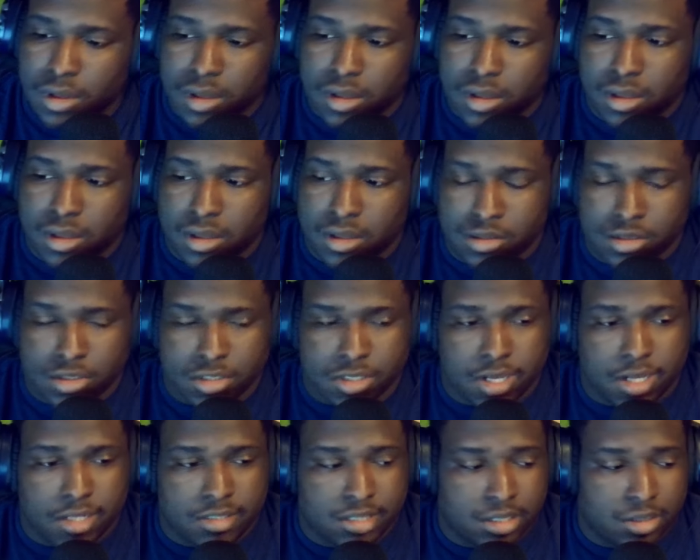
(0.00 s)
You just
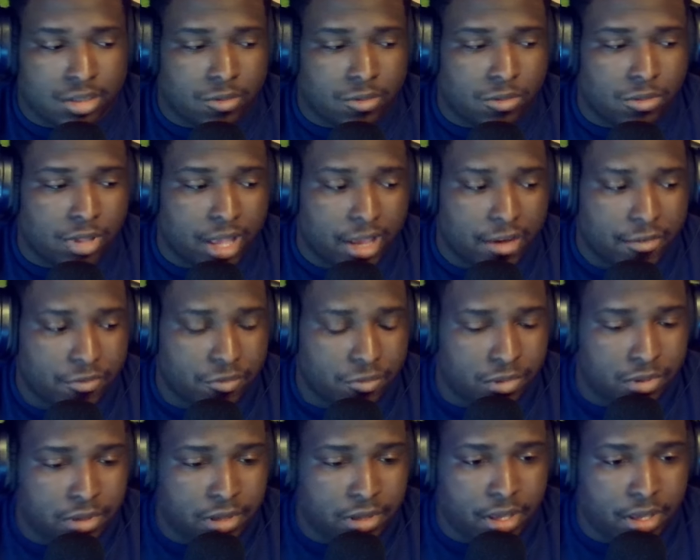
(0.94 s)
gotta take life
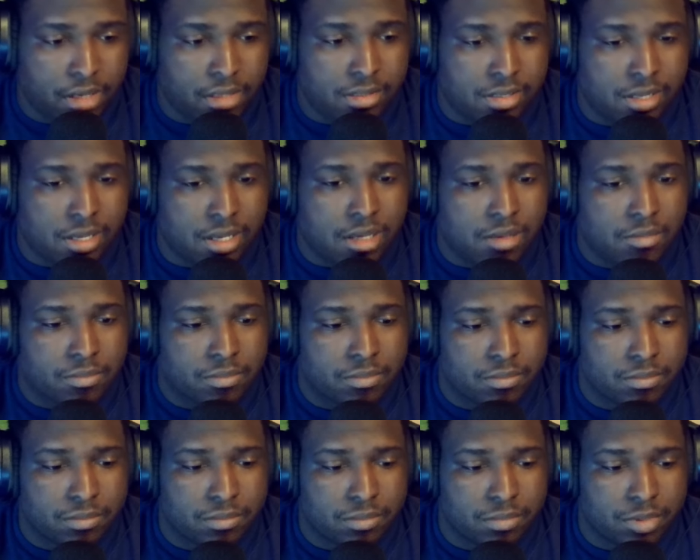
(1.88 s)
one day at a time,
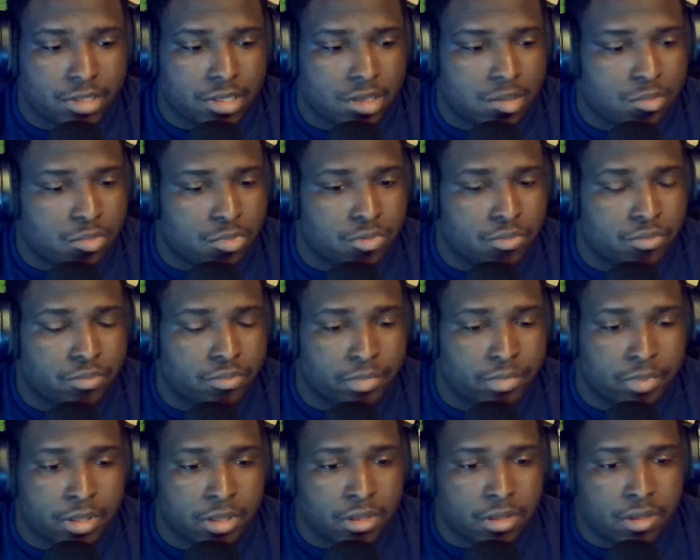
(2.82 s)
and then boom,
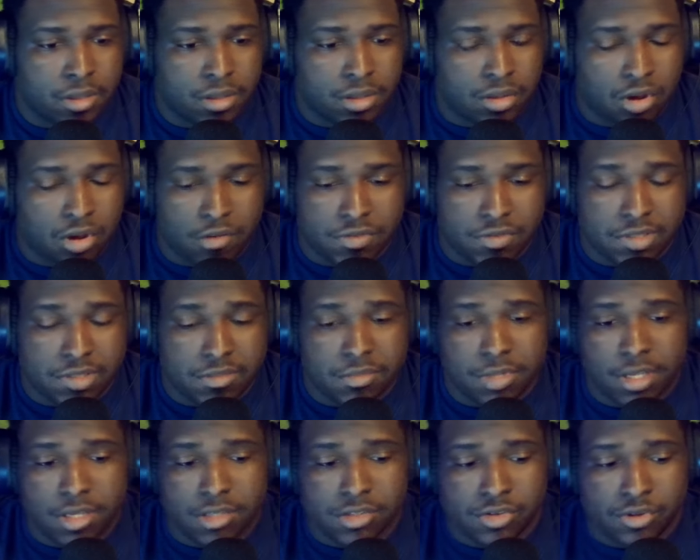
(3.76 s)
you gonna have some
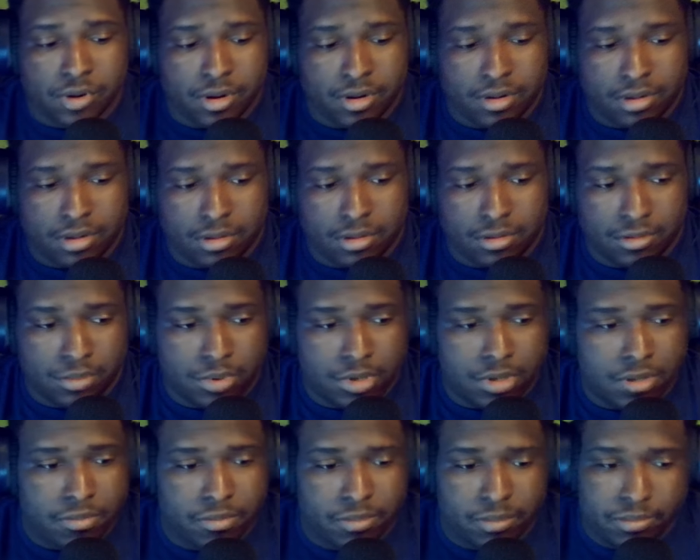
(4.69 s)
days greater than other,
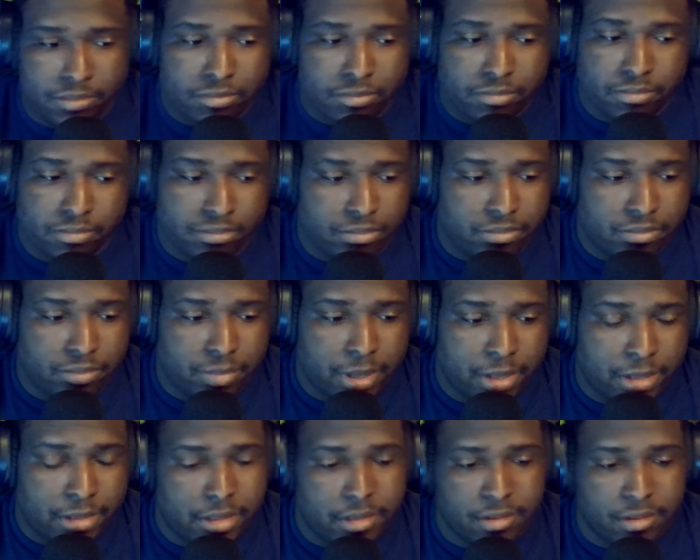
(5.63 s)
but
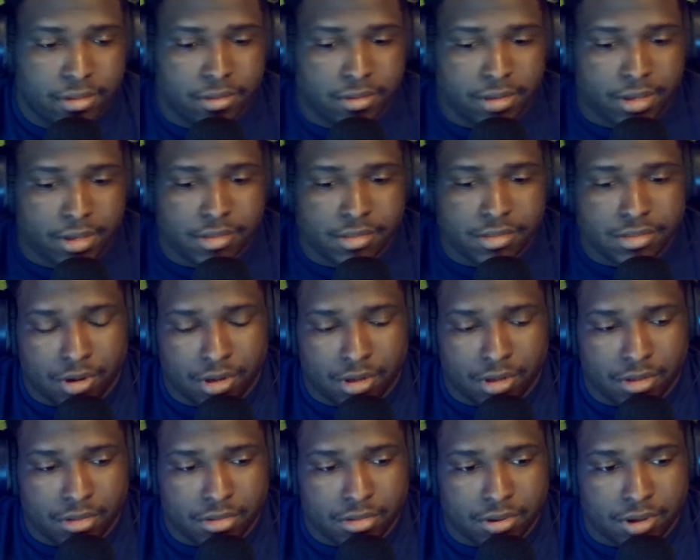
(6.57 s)
at the end of the day, you
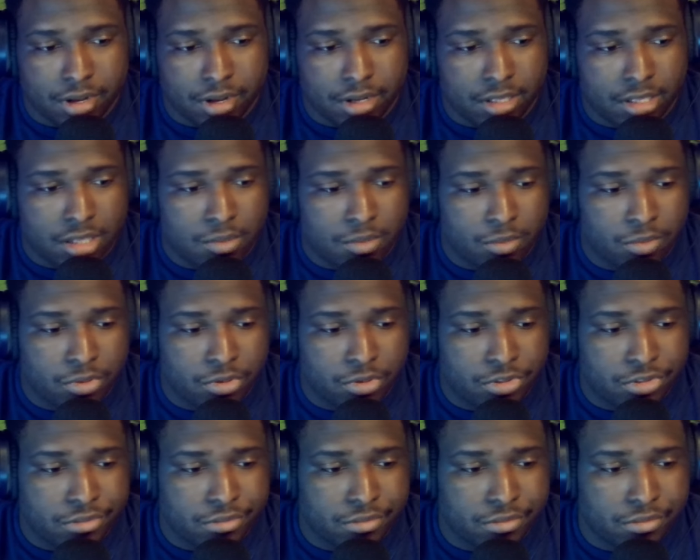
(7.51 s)
still gotta keep it
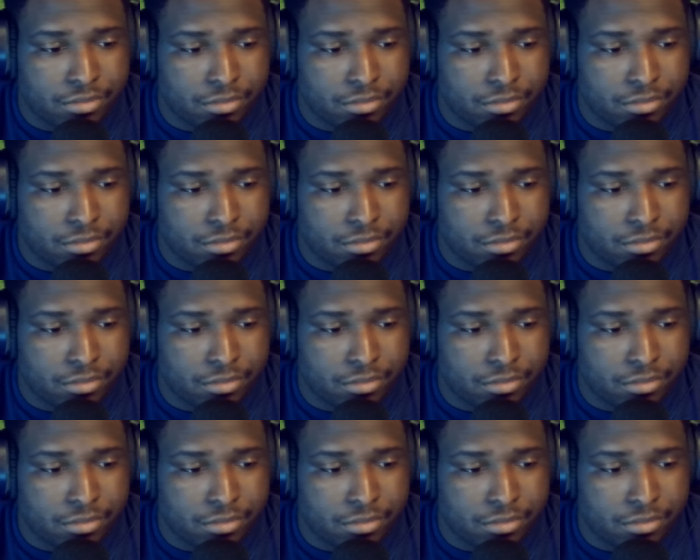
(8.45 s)
pushing.